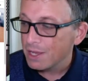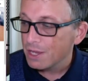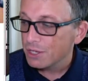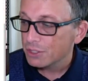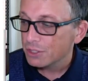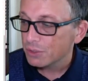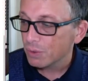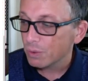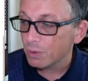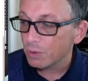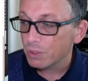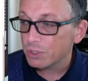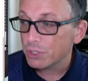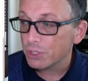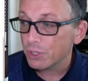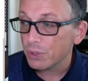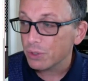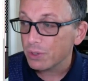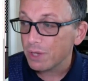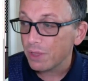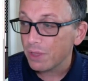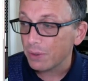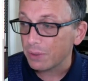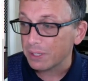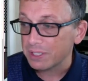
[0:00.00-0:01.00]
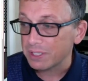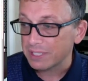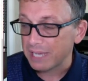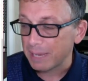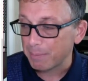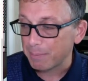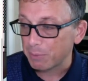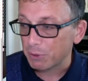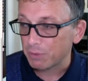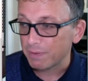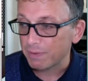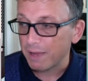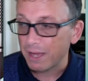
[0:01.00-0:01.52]
So we're going to show you another
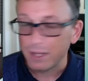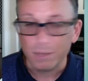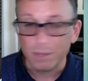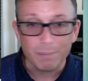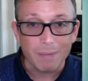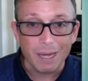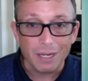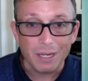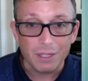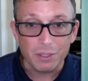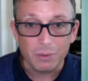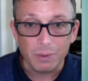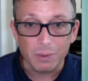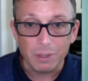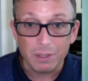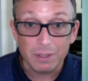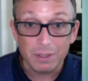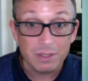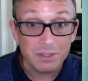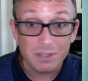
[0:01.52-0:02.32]
example of how you might do it.